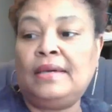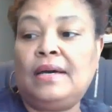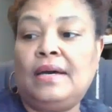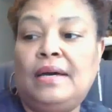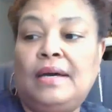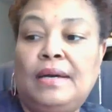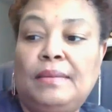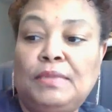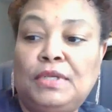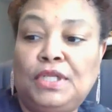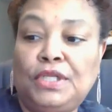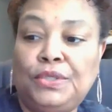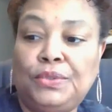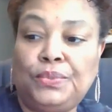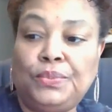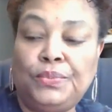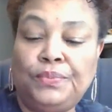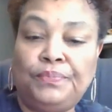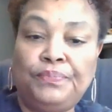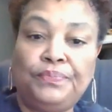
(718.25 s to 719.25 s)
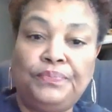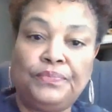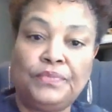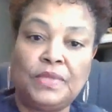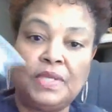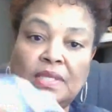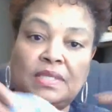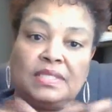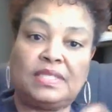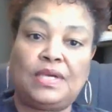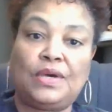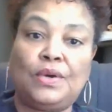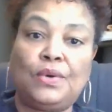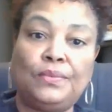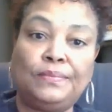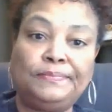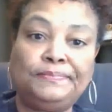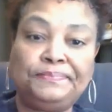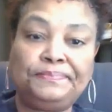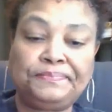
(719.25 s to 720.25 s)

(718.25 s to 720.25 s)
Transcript: um, glue. So